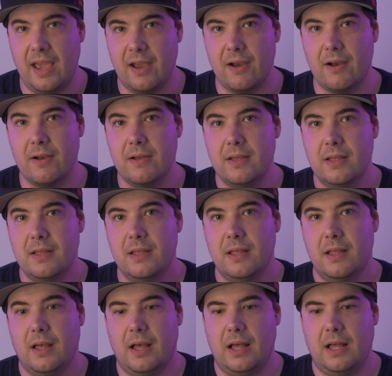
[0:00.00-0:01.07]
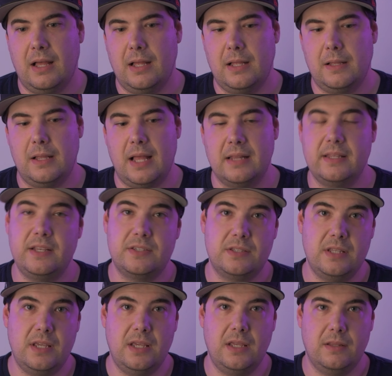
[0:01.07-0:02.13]
Air, uh, at
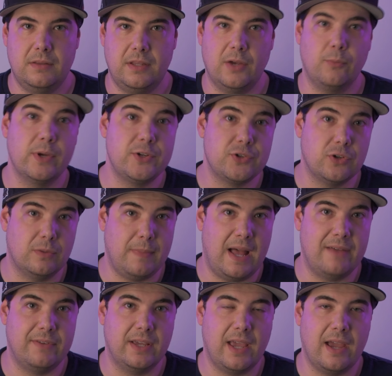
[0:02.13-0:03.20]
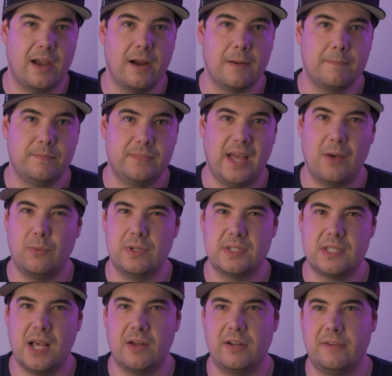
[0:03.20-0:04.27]
least the, the original Mavic Air. That one
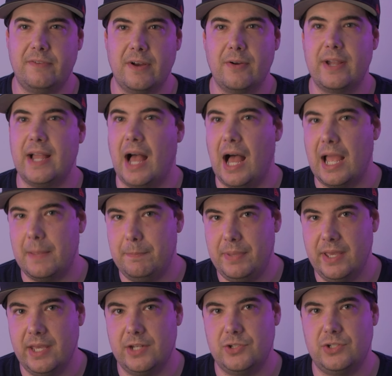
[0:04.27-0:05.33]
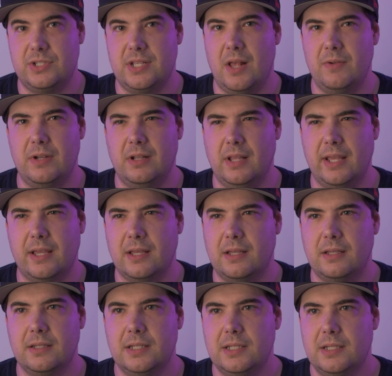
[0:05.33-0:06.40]
sounded very high-pitched, sounded like
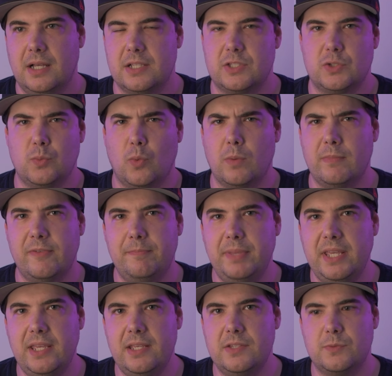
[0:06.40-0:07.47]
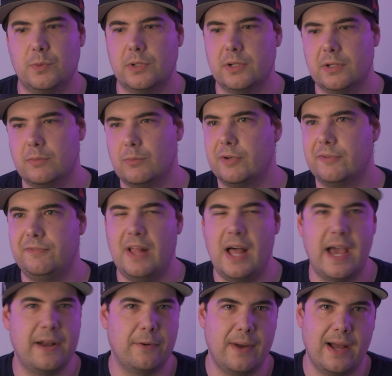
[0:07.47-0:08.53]
a, a swarm of bees were, were
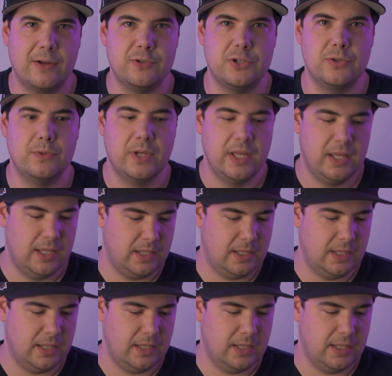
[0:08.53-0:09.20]
flying around you.